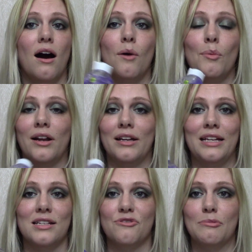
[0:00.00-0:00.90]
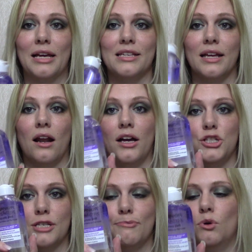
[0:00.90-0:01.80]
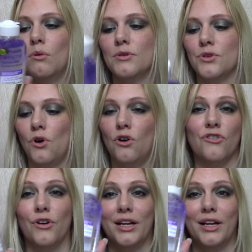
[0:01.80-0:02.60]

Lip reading: When I needed to replace it, I just bought what was on offer,